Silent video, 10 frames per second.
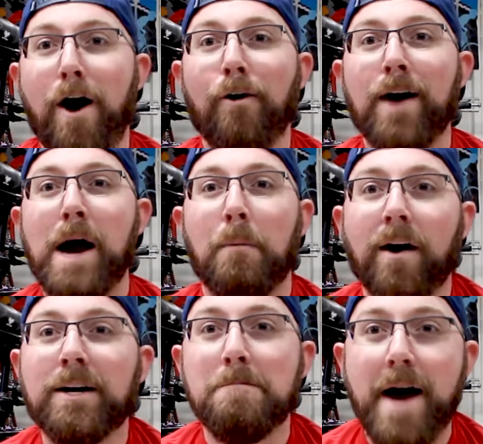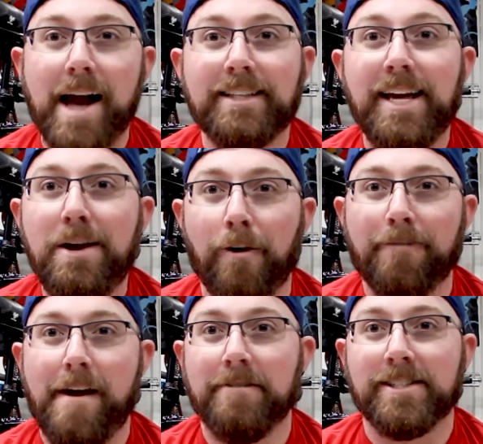Alright, welcome back to
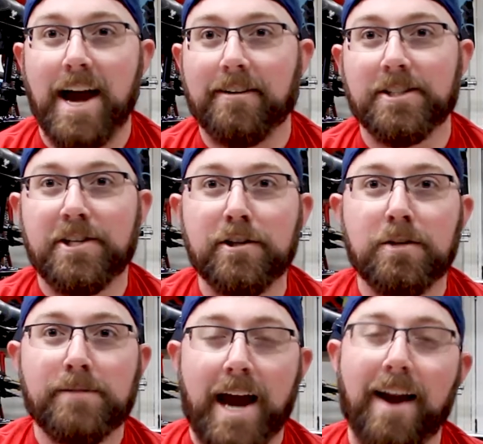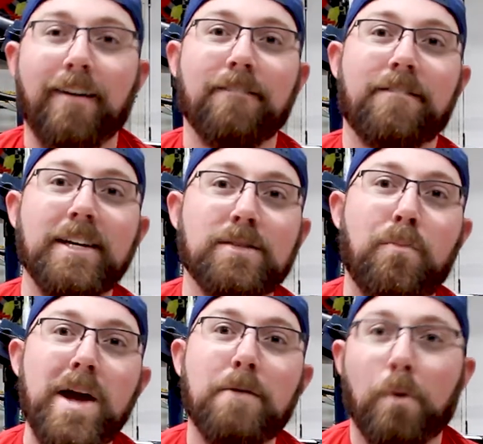your favorite cyclist YouTube channel.
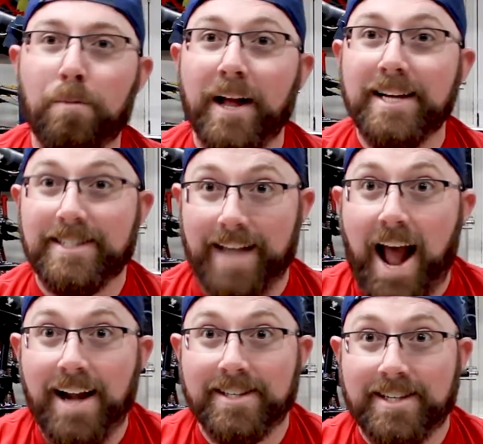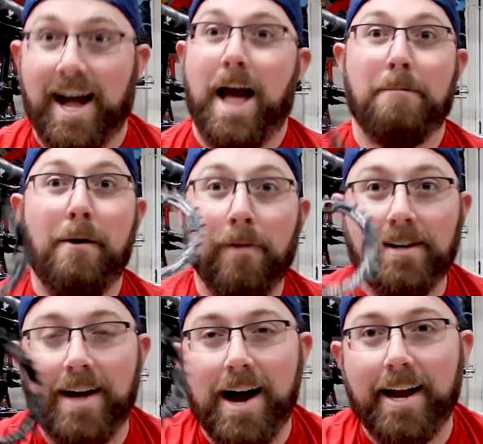This week we're playing Science Time and
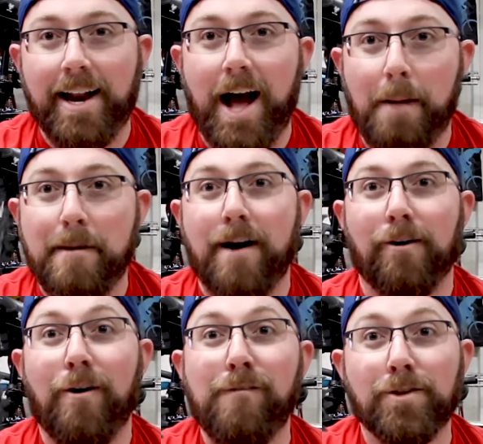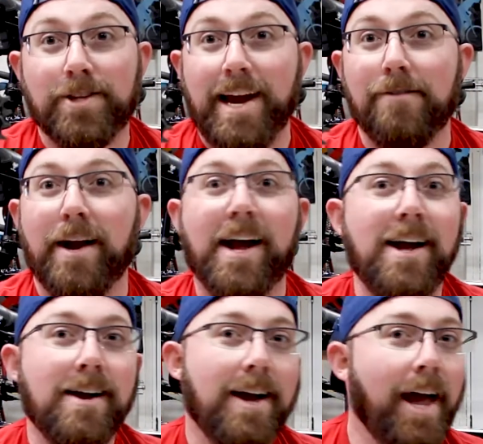we're talking about our oval chainring
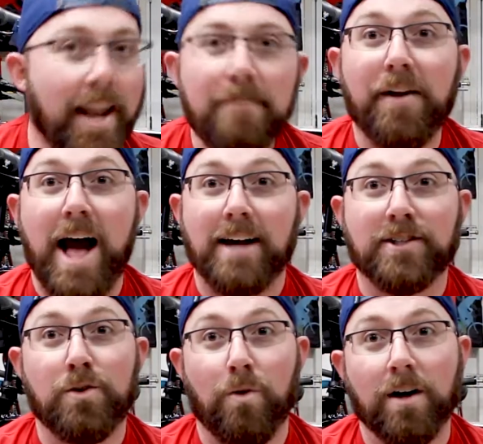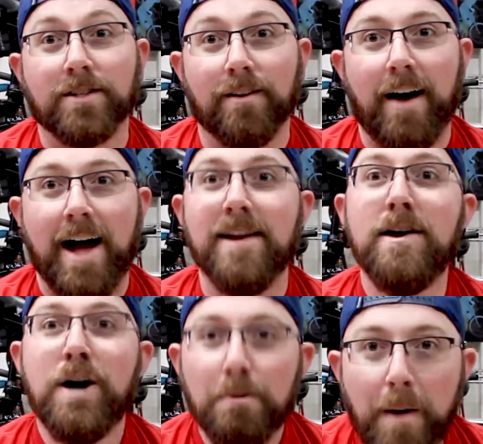and if it actually worked or not.
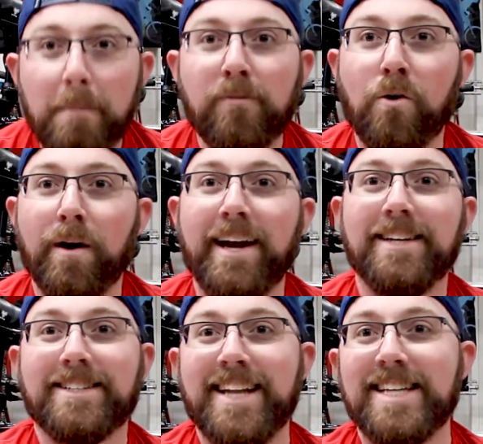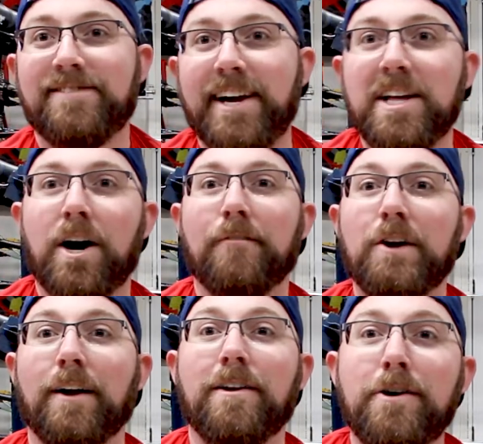But before we get into today's video, if
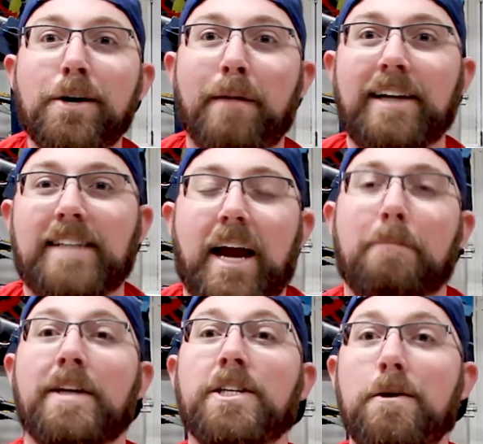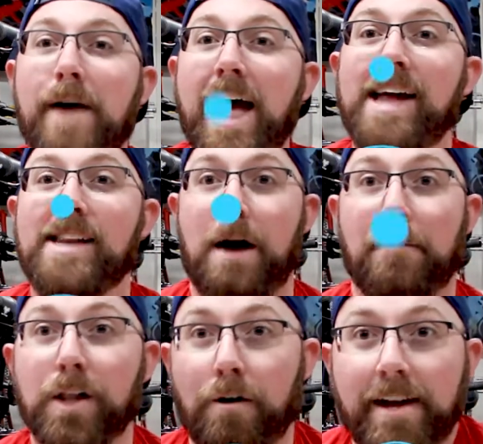you're new to my channel, make sure you head down
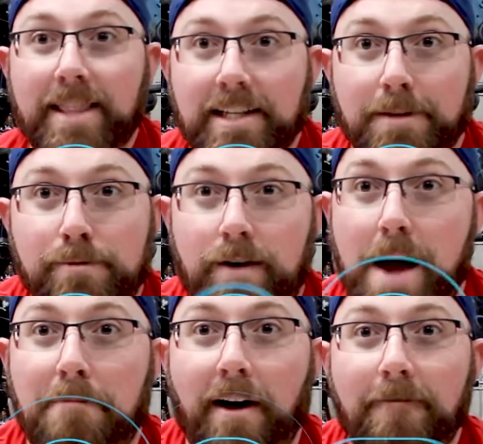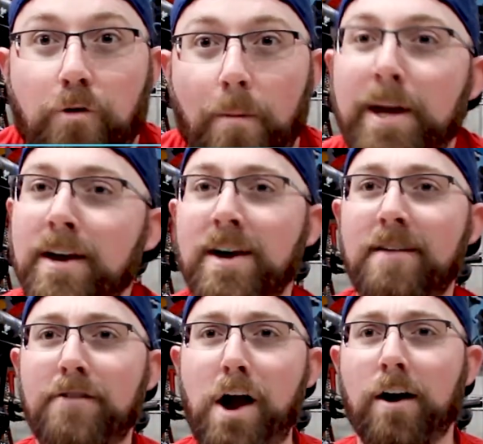below, hit that subscribe button for me.
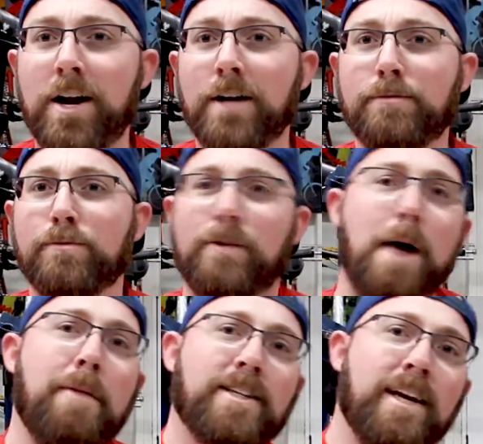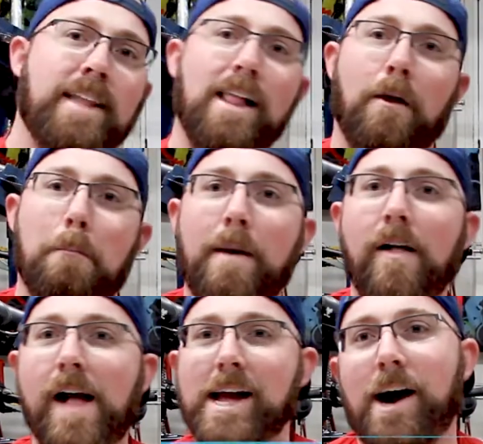If you already are subscribed, make sure you hit that little
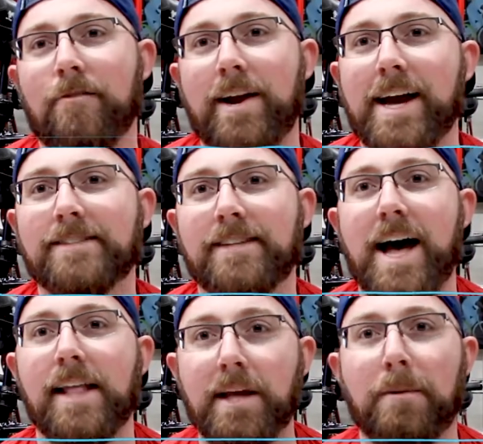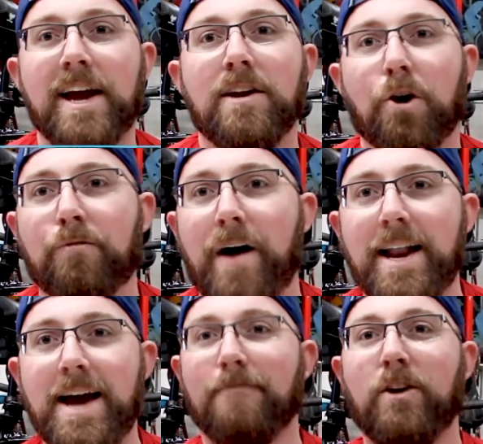bell icon right next to that. That way you get
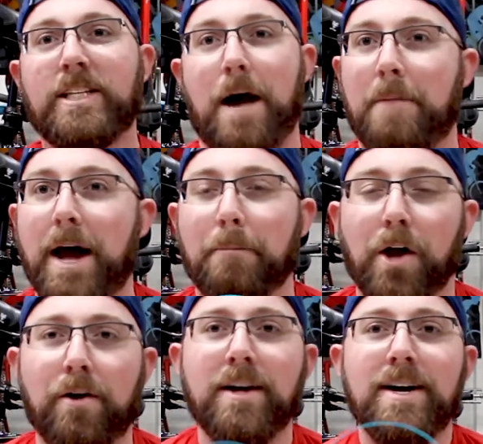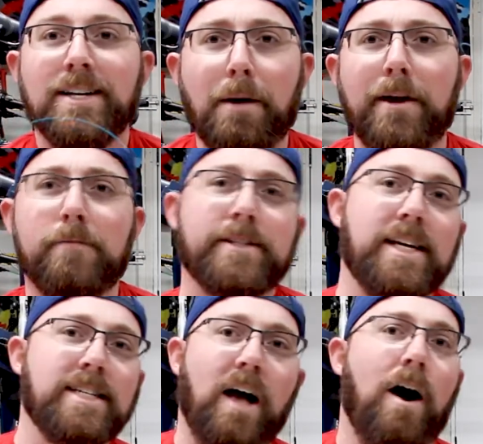notified every time I upload, that way you don't miss
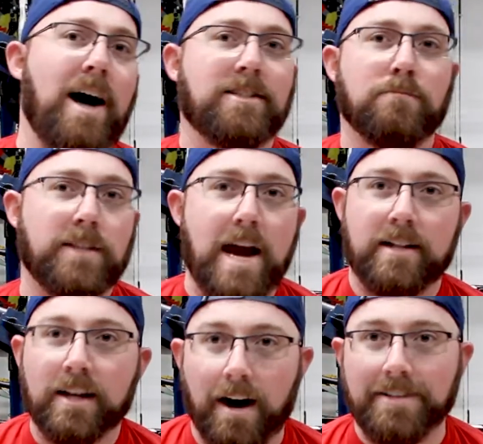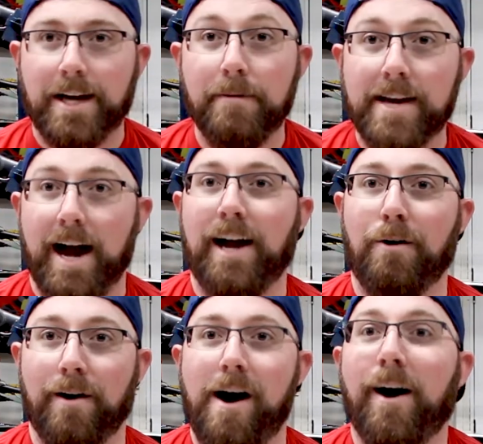any of this awesome cycling content we got
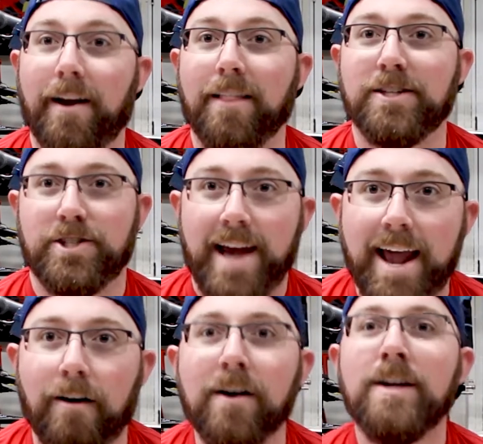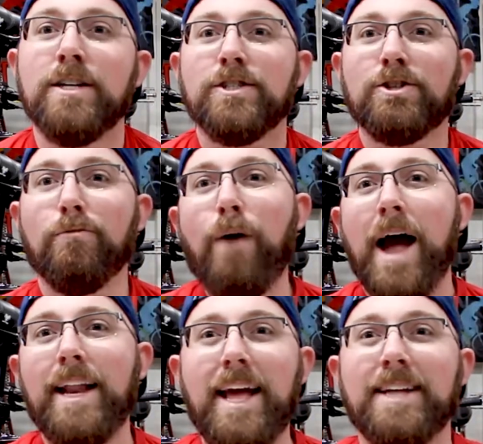going on this channel. So
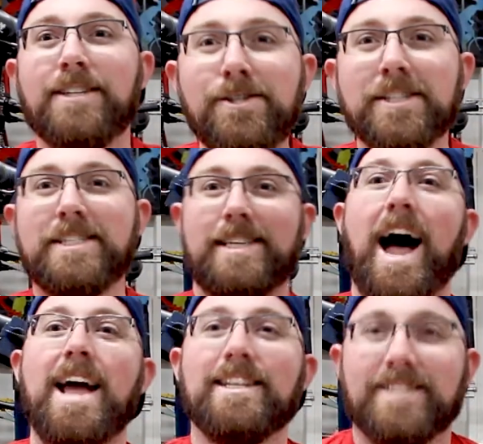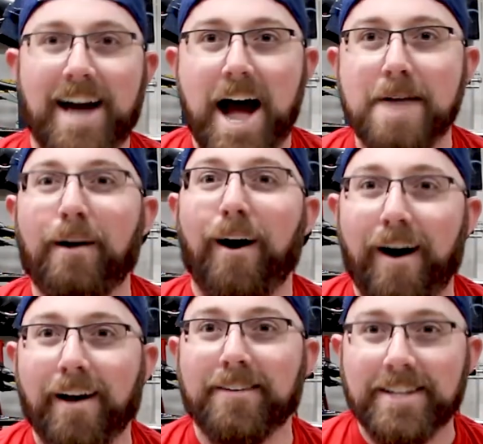right into the science time
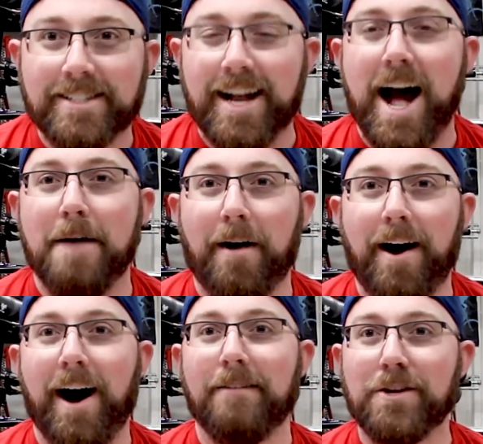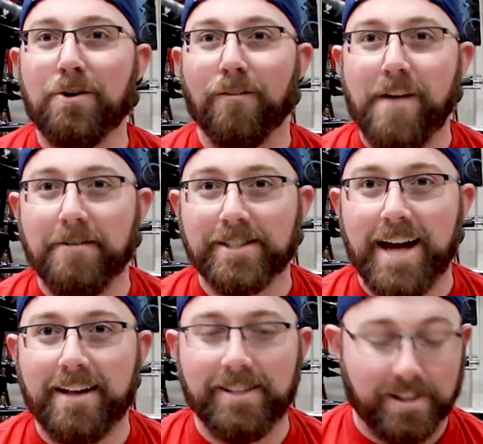on this time of your favorite
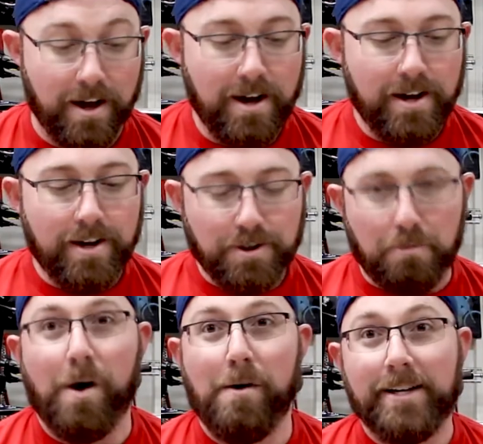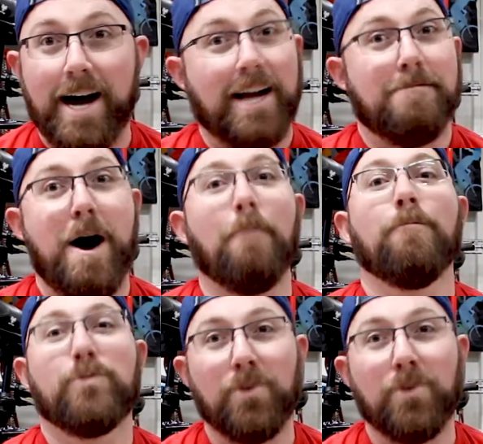cyclist. So what are we talking about?